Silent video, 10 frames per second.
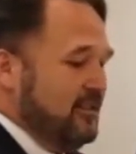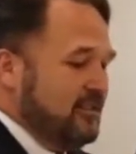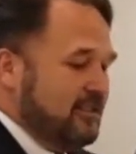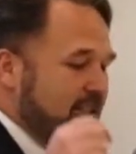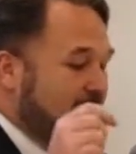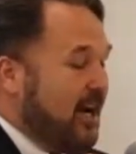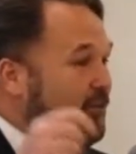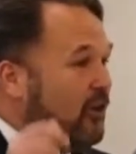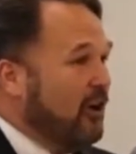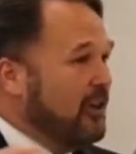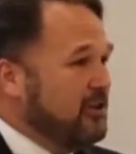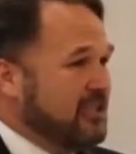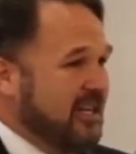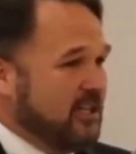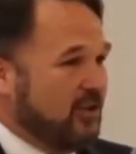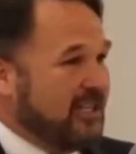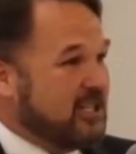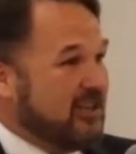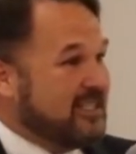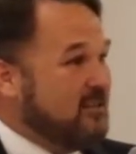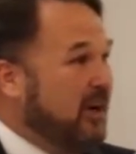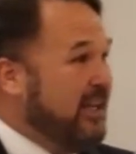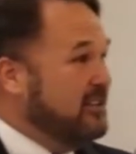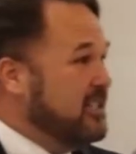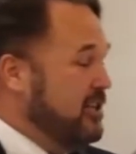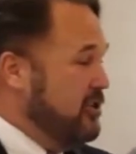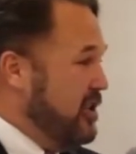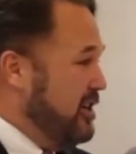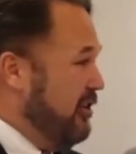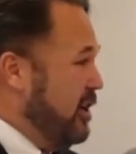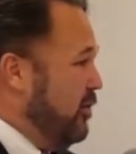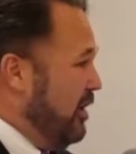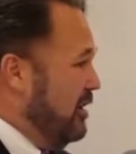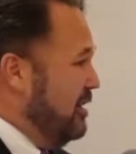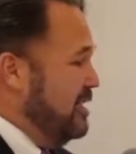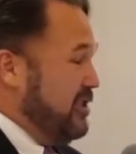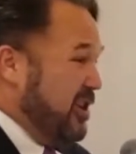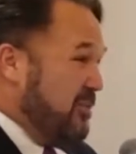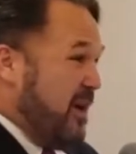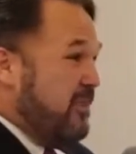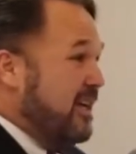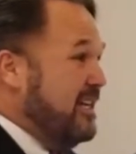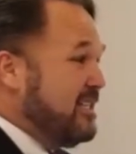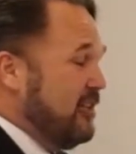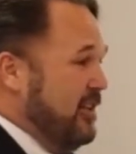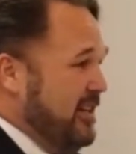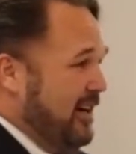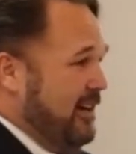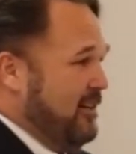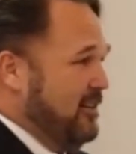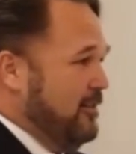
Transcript: to cover all of those things, right? So that somebody else could do the dirty work. So you could pay pennies on the dollar.